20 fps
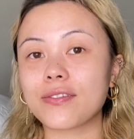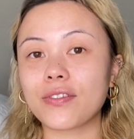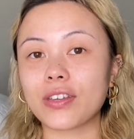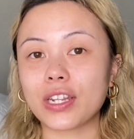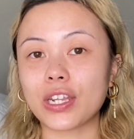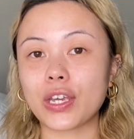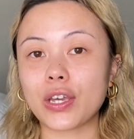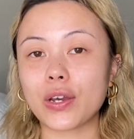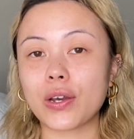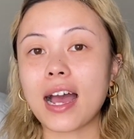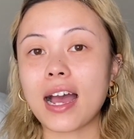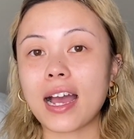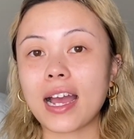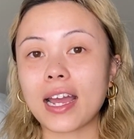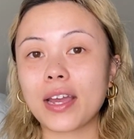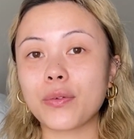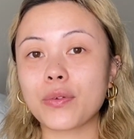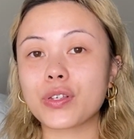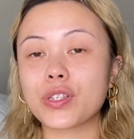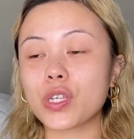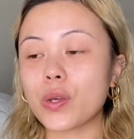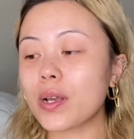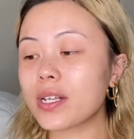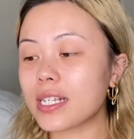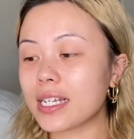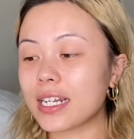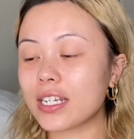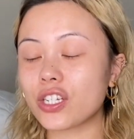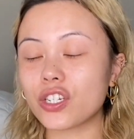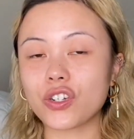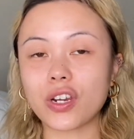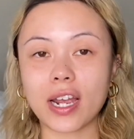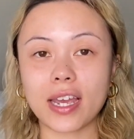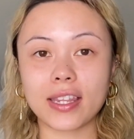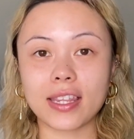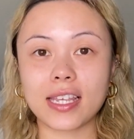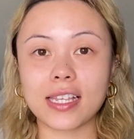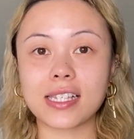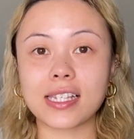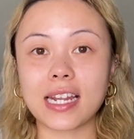video, I was so excited to try
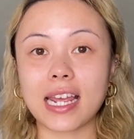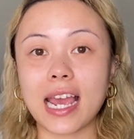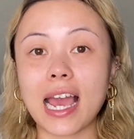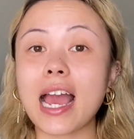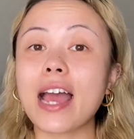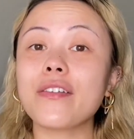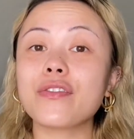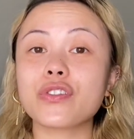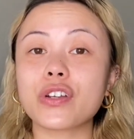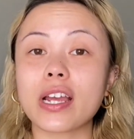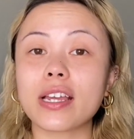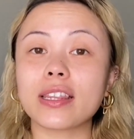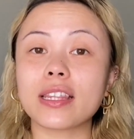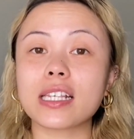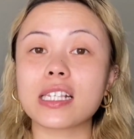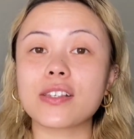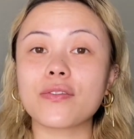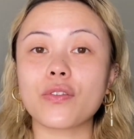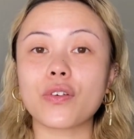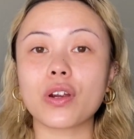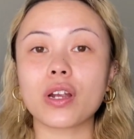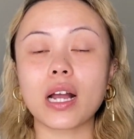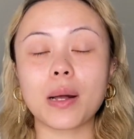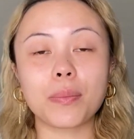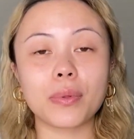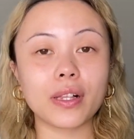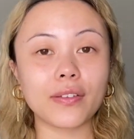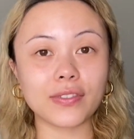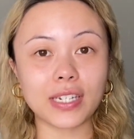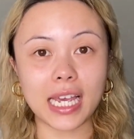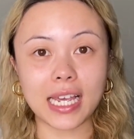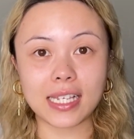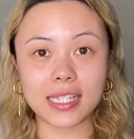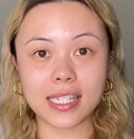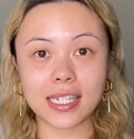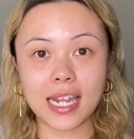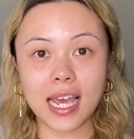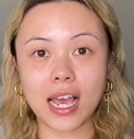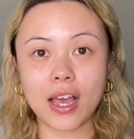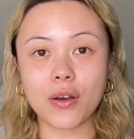this, and I have tried this for a couple of days
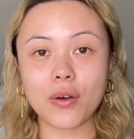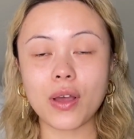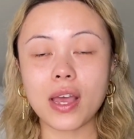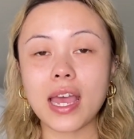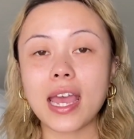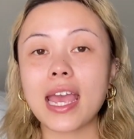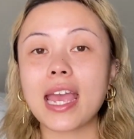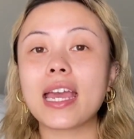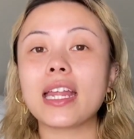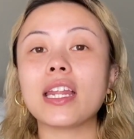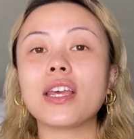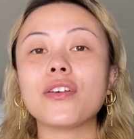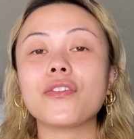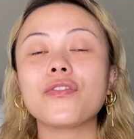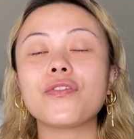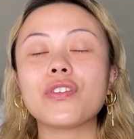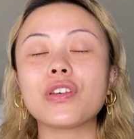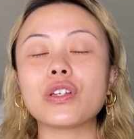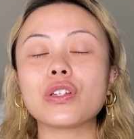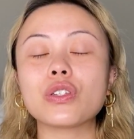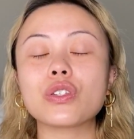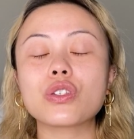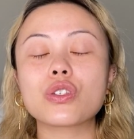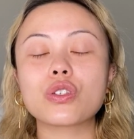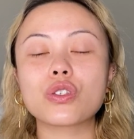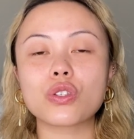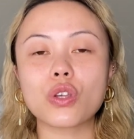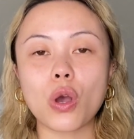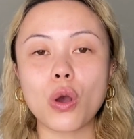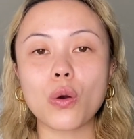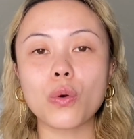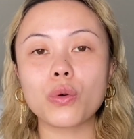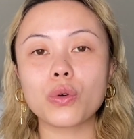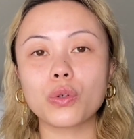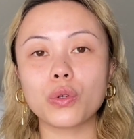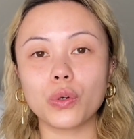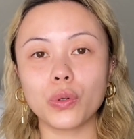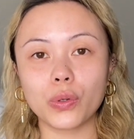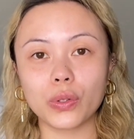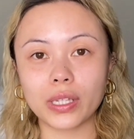now, and it feels so
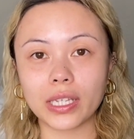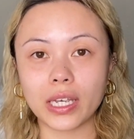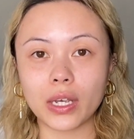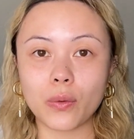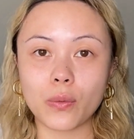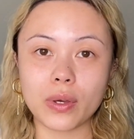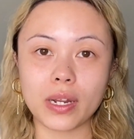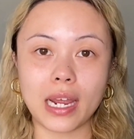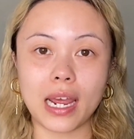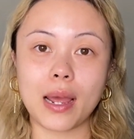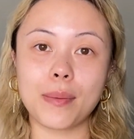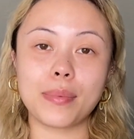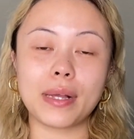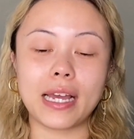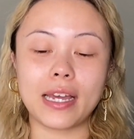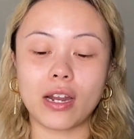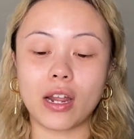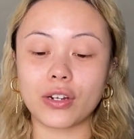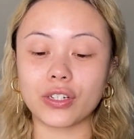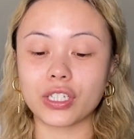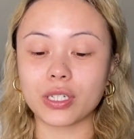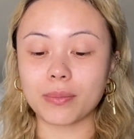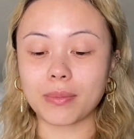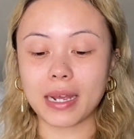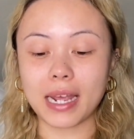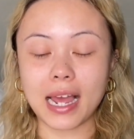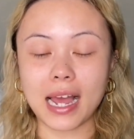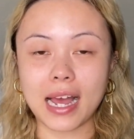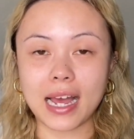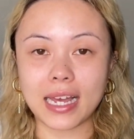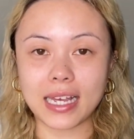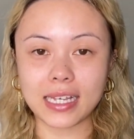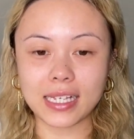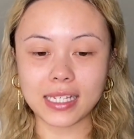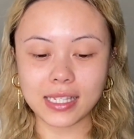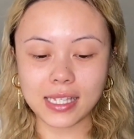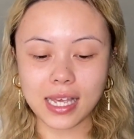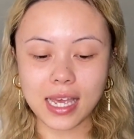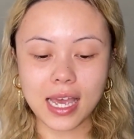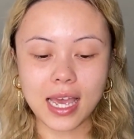cooling when I apply it onto my eyes.
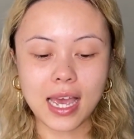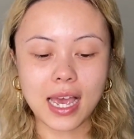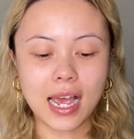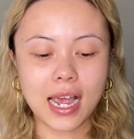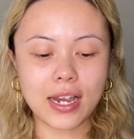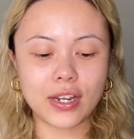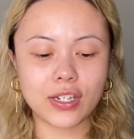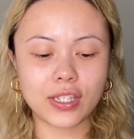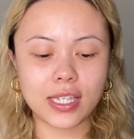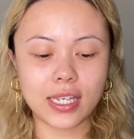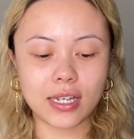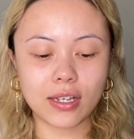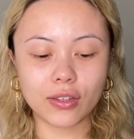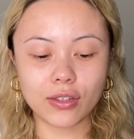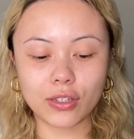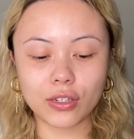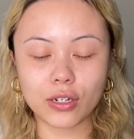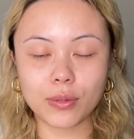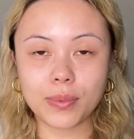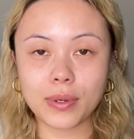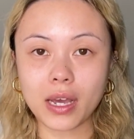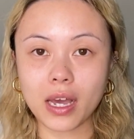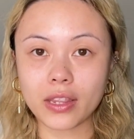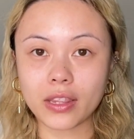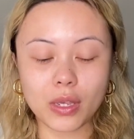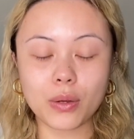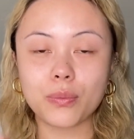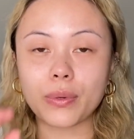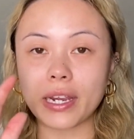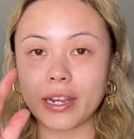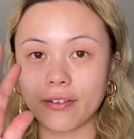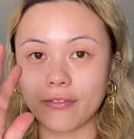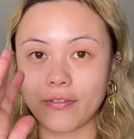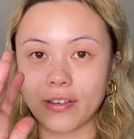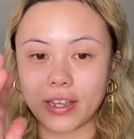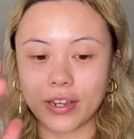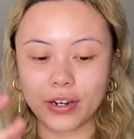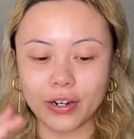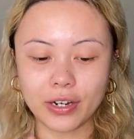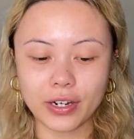I just take a little bit on the ring
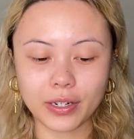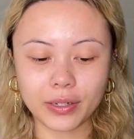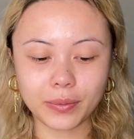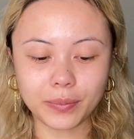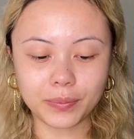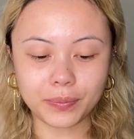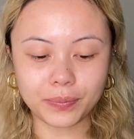finger